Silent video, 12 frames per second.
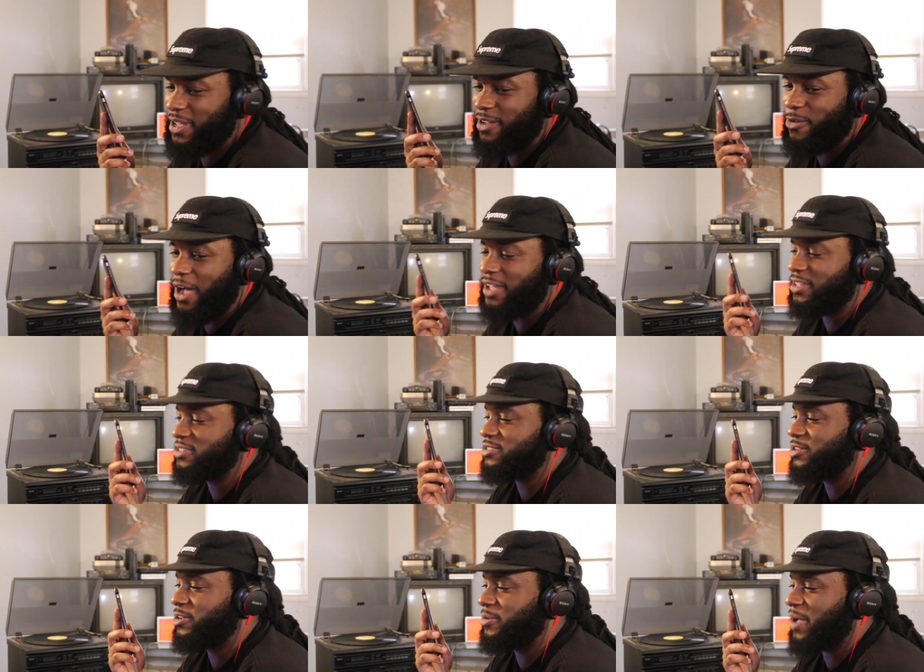man. Well, I guess
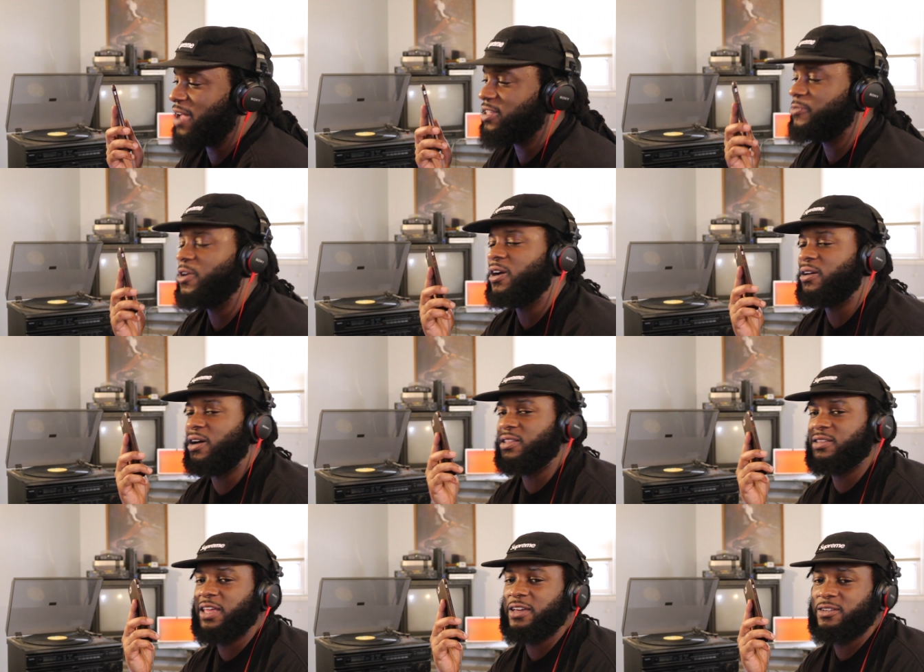uh, I'll give y'all a
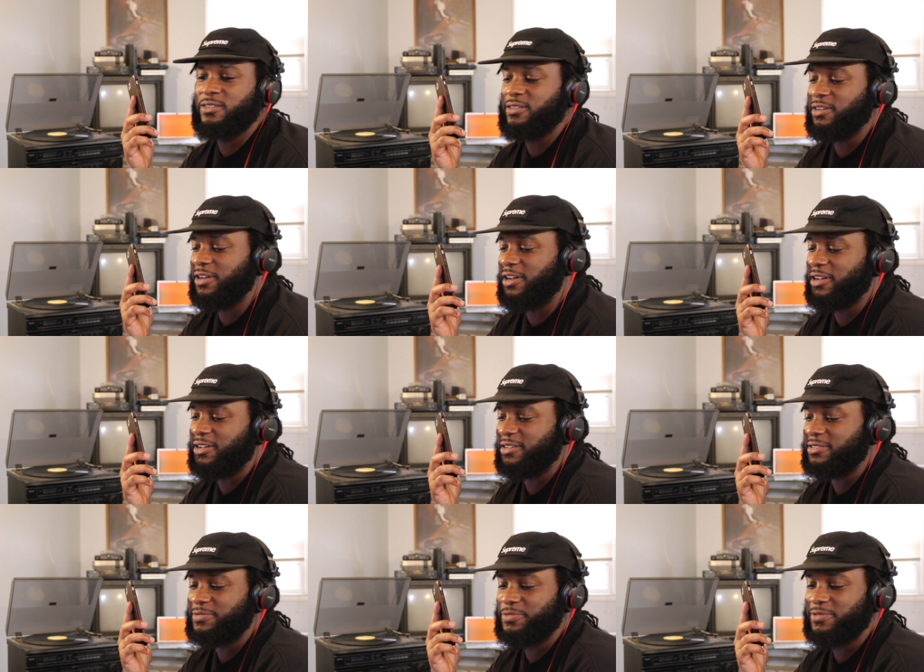call later.
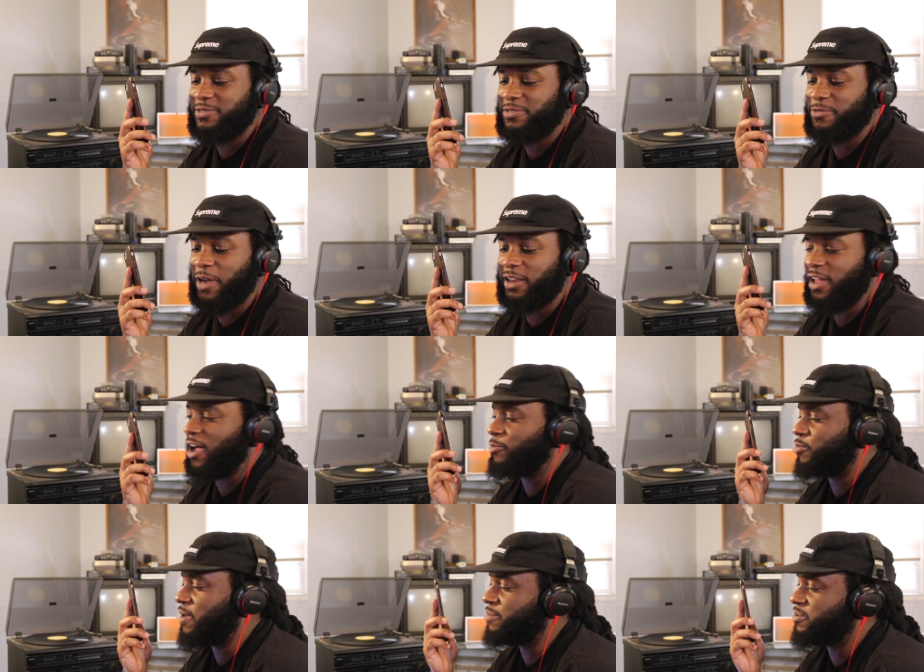Uh, right now,
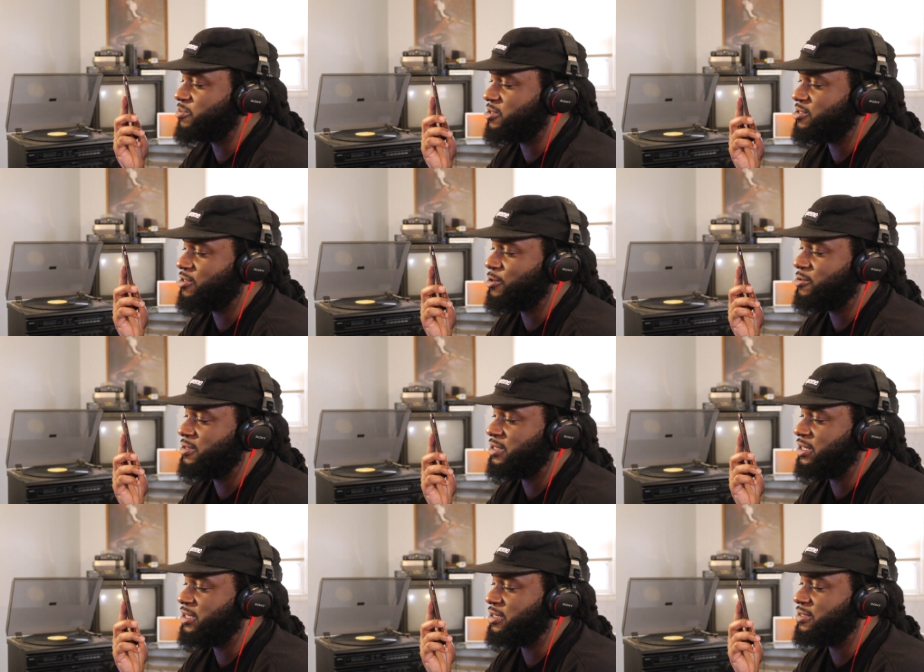I'm gonna wrap up the show,
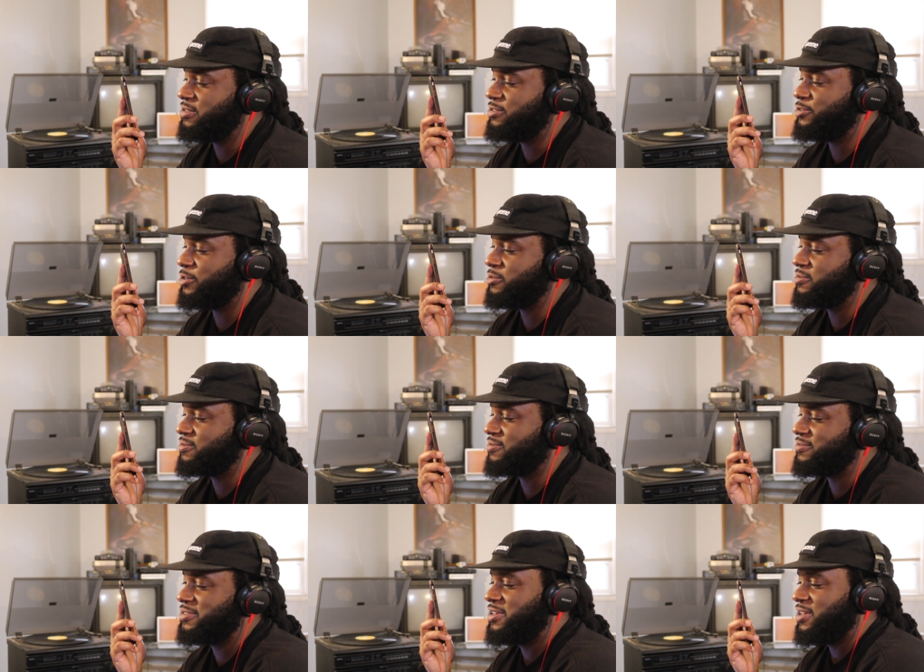and then you know.
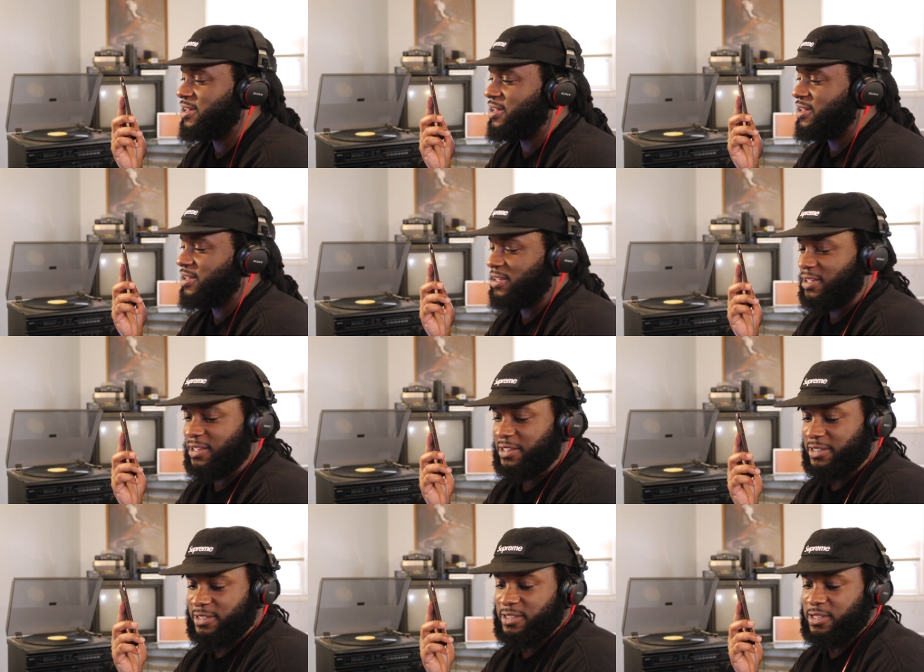
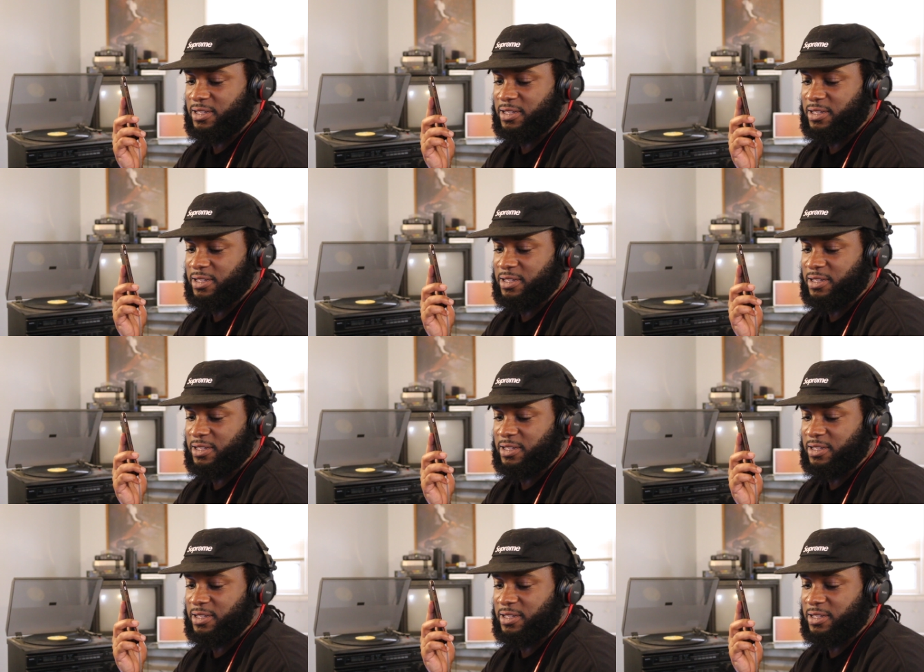Okay.